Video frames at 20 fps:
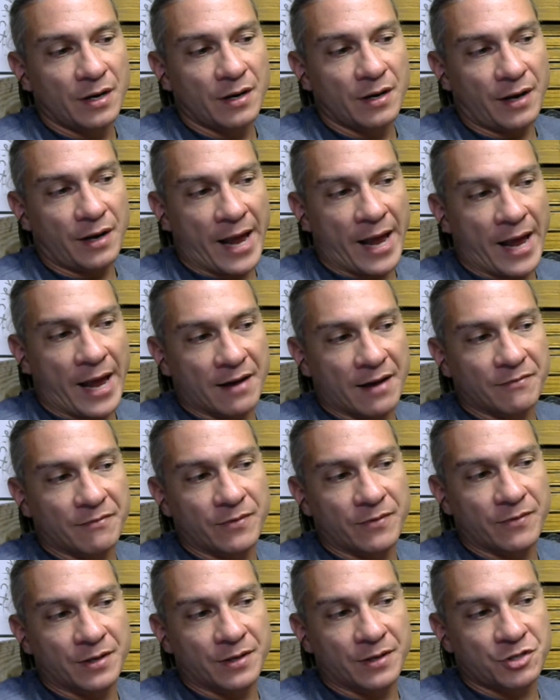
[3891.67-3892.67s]

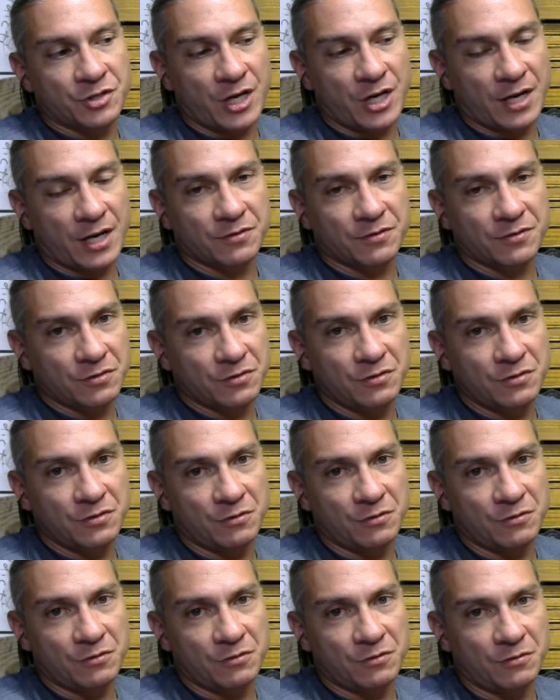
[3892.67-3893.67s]
have a chance
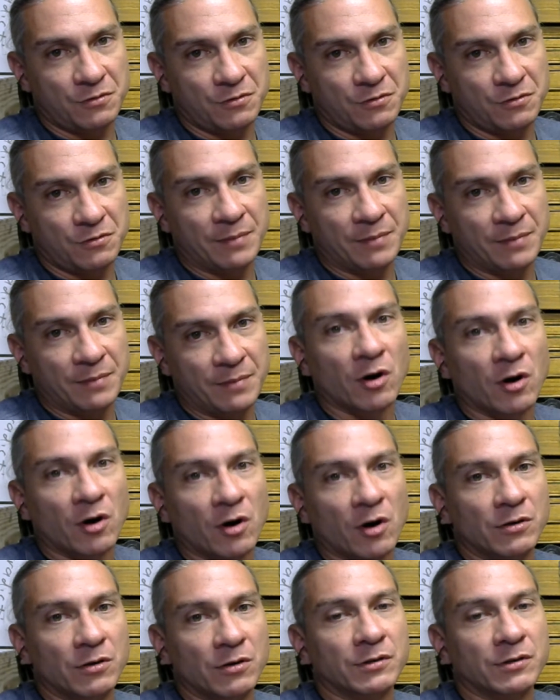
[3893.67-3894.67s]
to be part
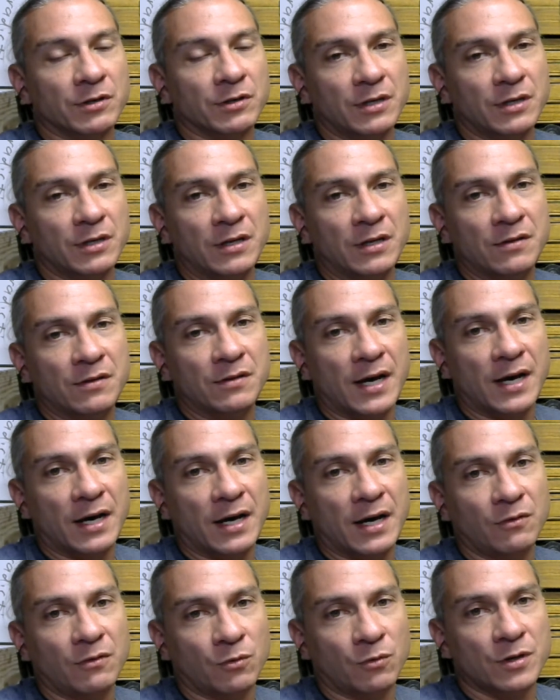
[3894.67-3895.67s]
owner in
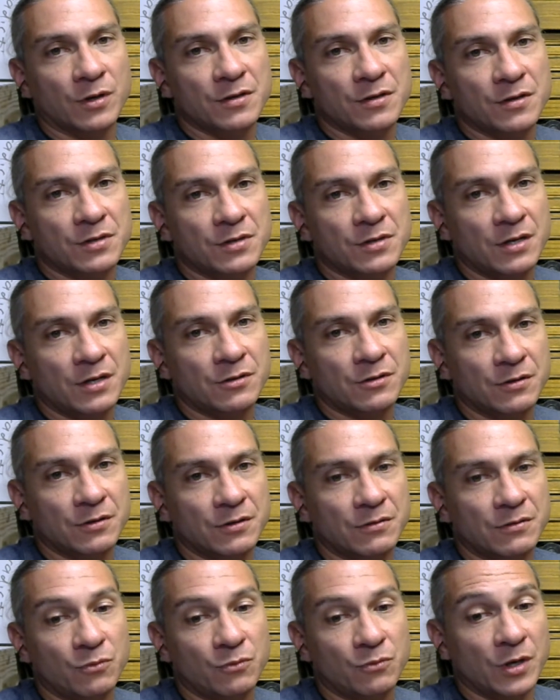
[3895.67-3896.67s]
that
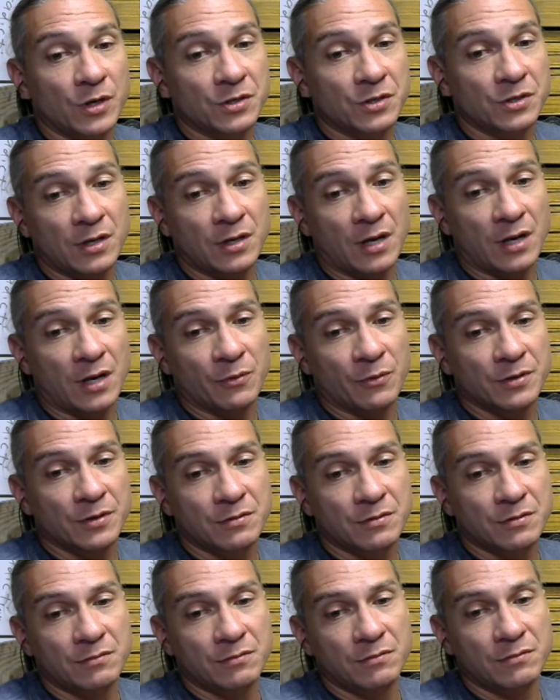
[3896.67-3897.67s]
organization, which I
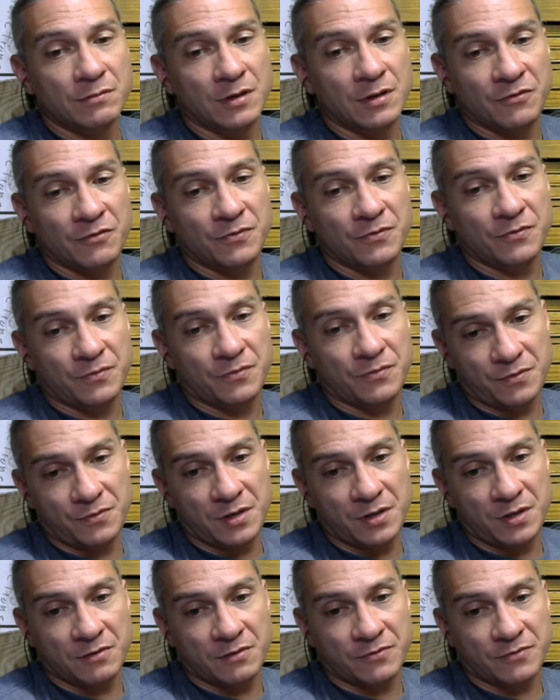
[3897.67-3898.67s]
would,
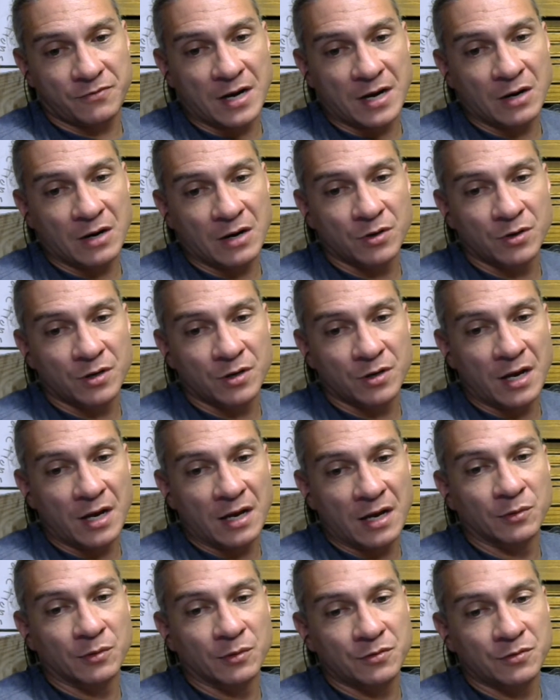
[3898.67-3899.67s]
if I were
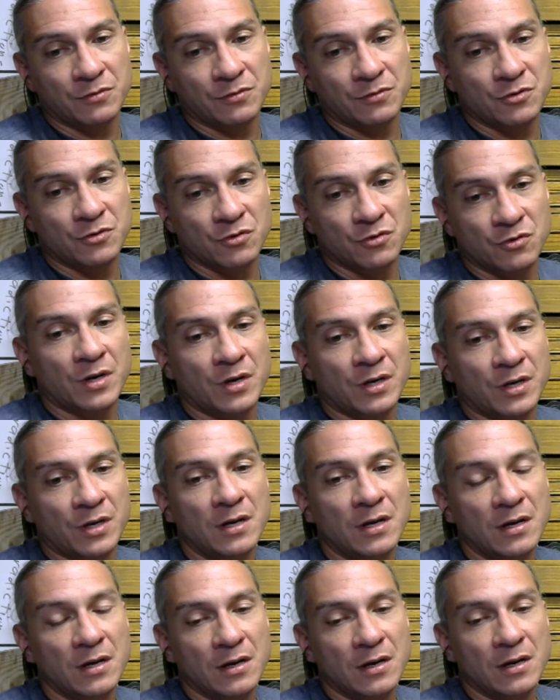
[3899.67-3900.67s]
able to join,
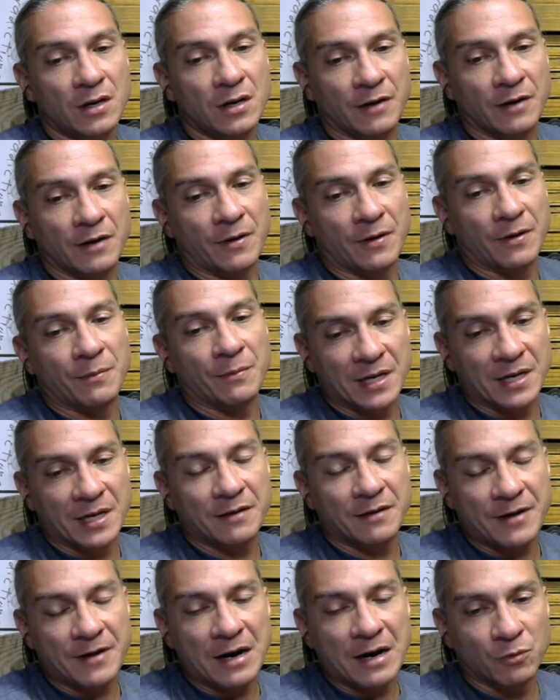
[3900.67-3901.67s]
if
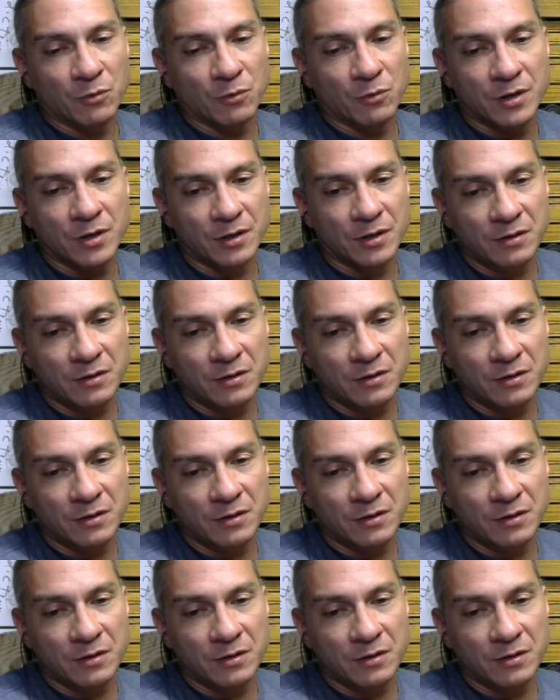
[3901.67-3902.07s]
I were